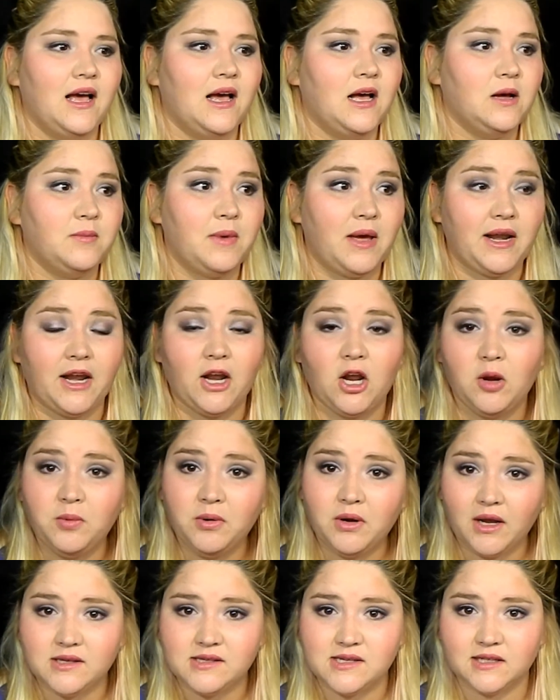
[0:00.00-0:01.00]
And I
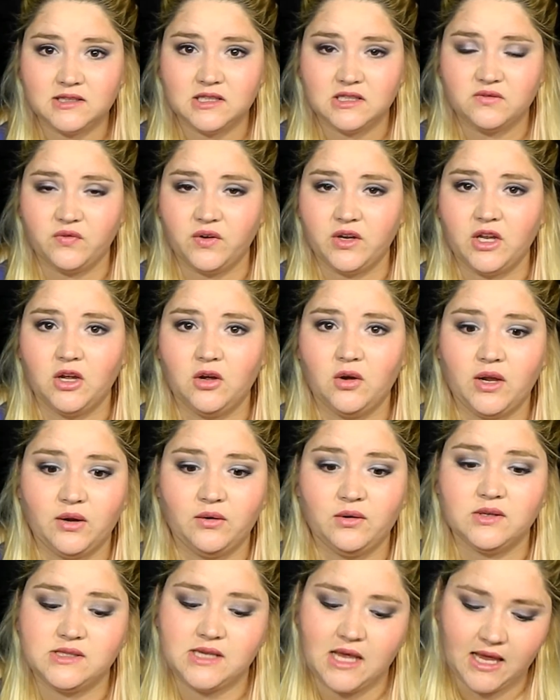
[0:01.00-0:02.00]
hope you guys liked this video.
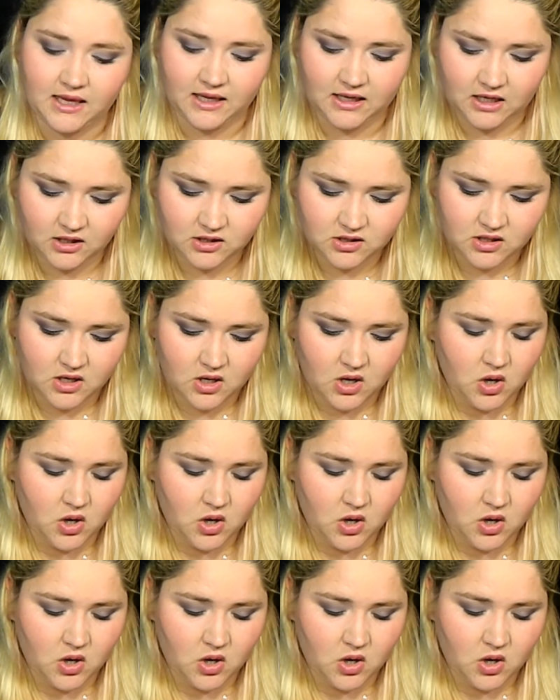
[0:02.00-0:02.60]
It was a get